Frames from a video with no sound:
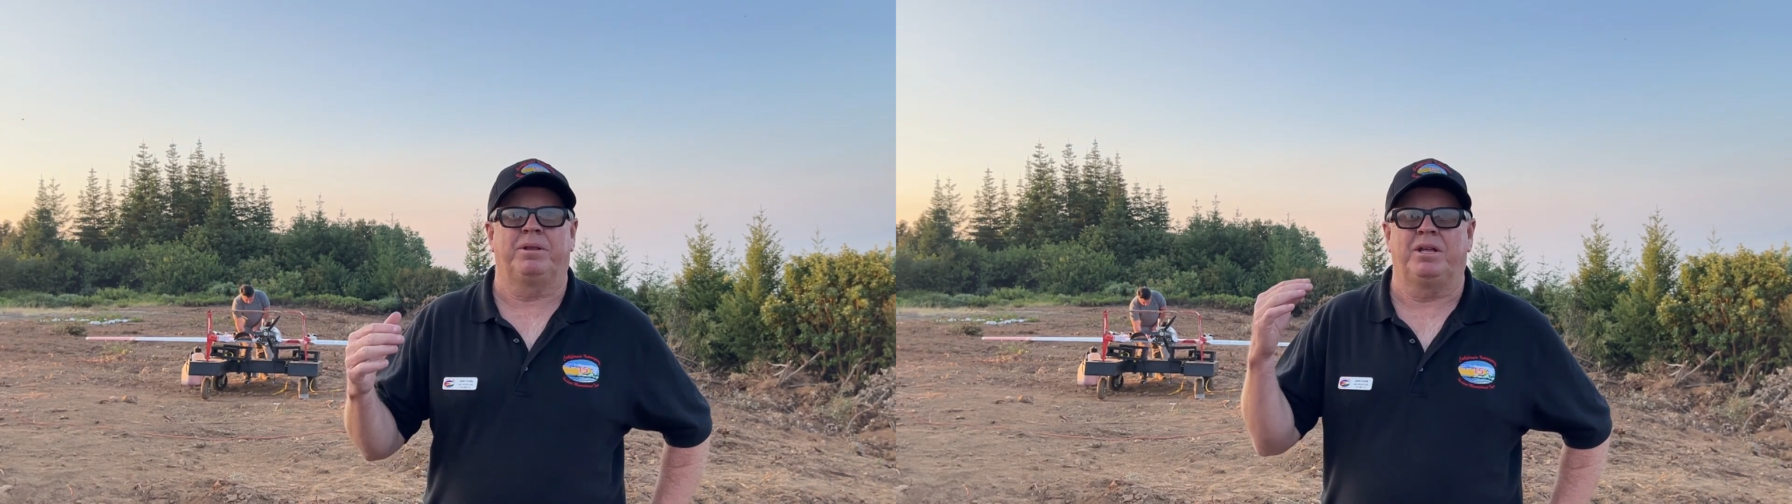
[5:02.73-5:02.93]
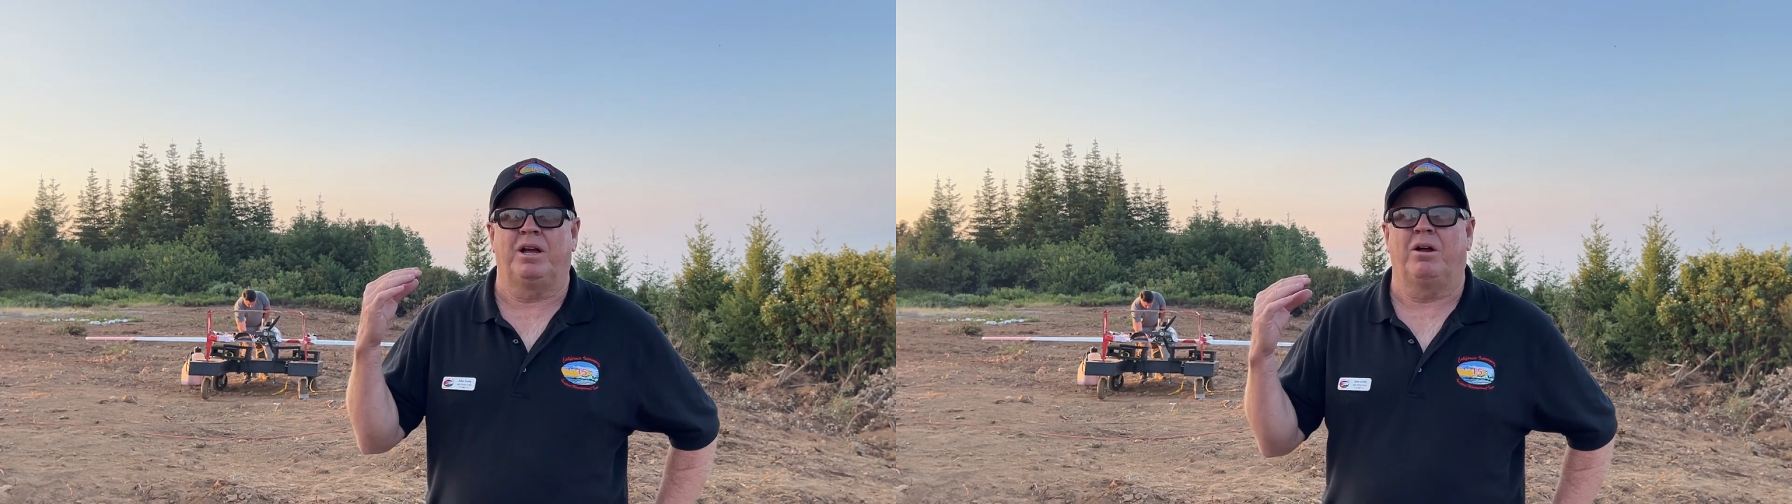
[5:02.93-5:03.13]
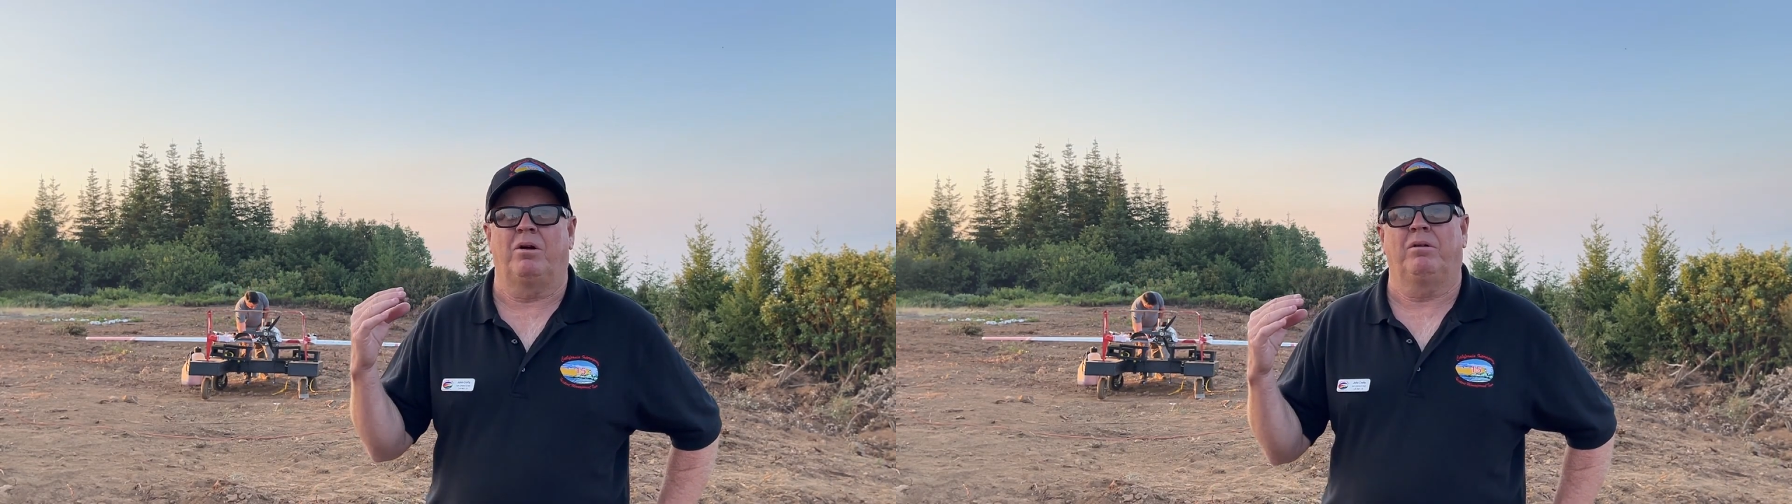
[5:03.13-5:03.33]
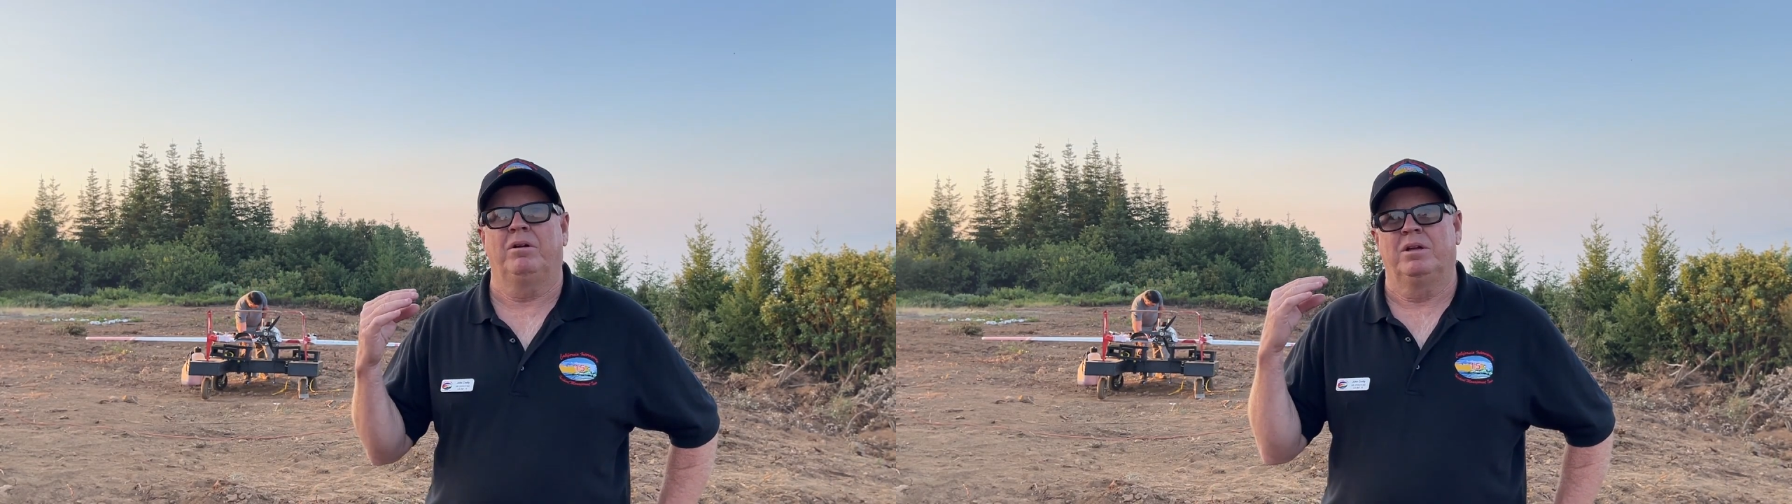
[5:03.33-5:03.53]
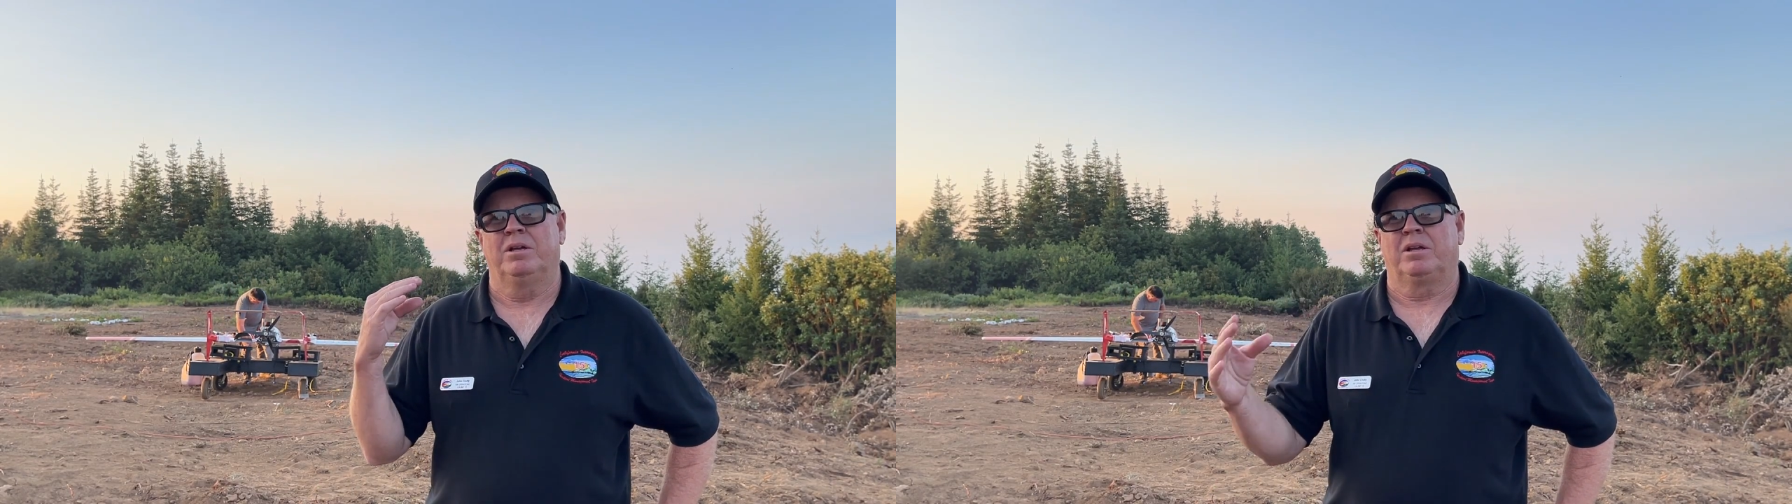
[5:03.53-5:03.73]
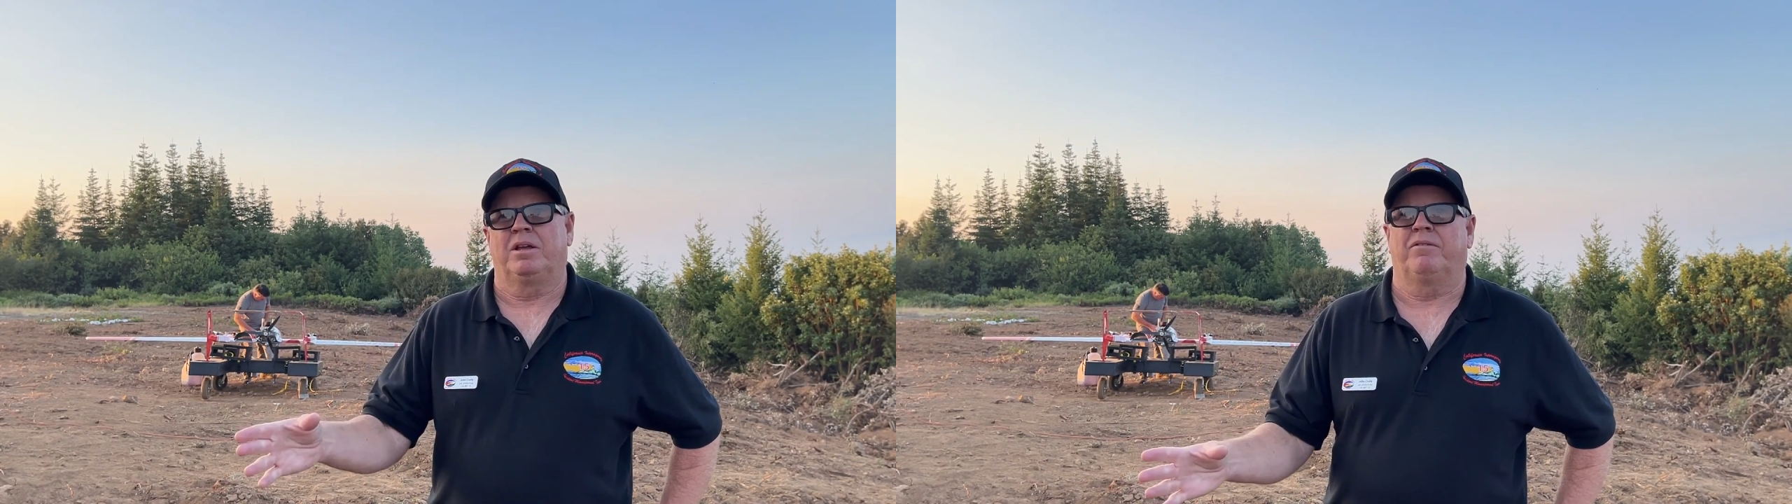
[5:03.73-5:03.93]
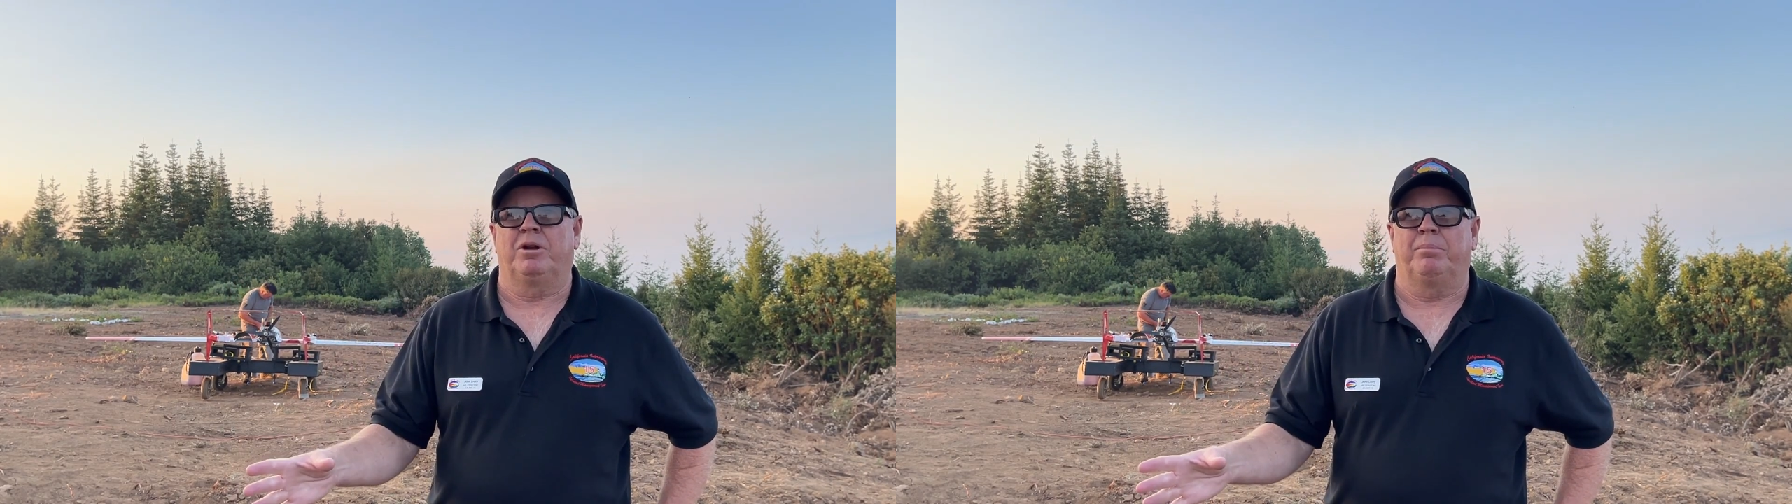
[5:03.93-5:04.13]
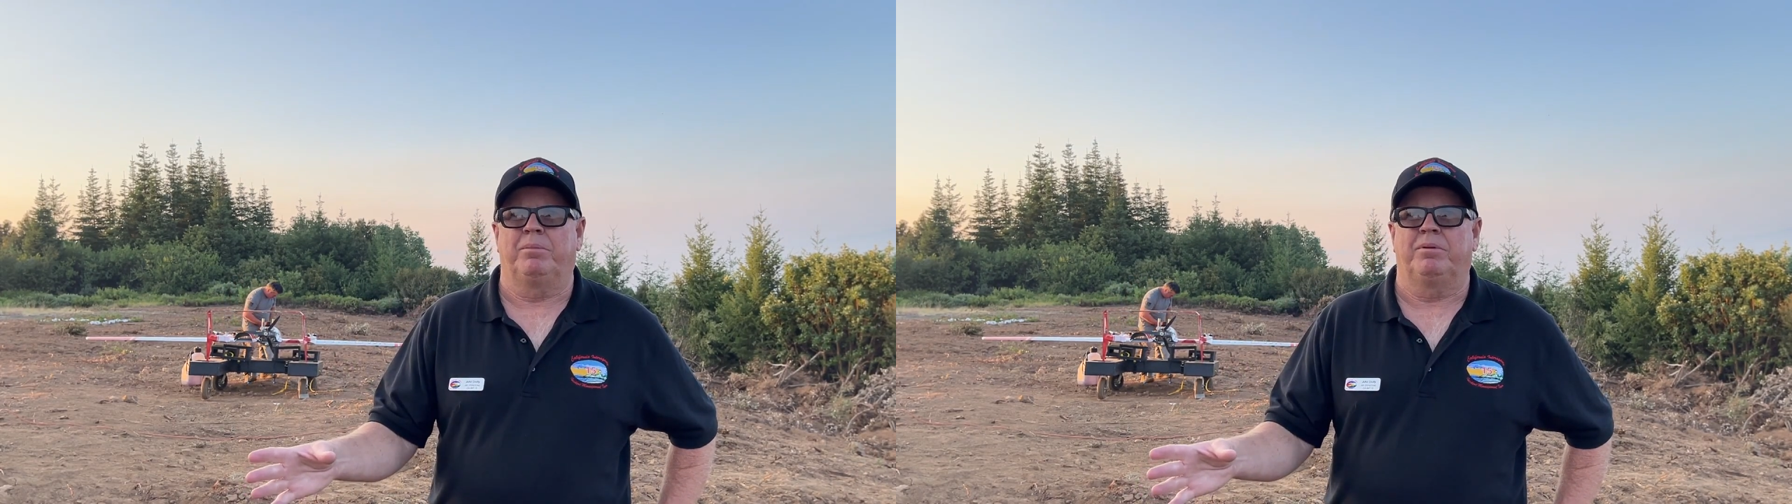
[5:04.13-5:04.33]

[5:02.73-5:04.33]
the air, giving them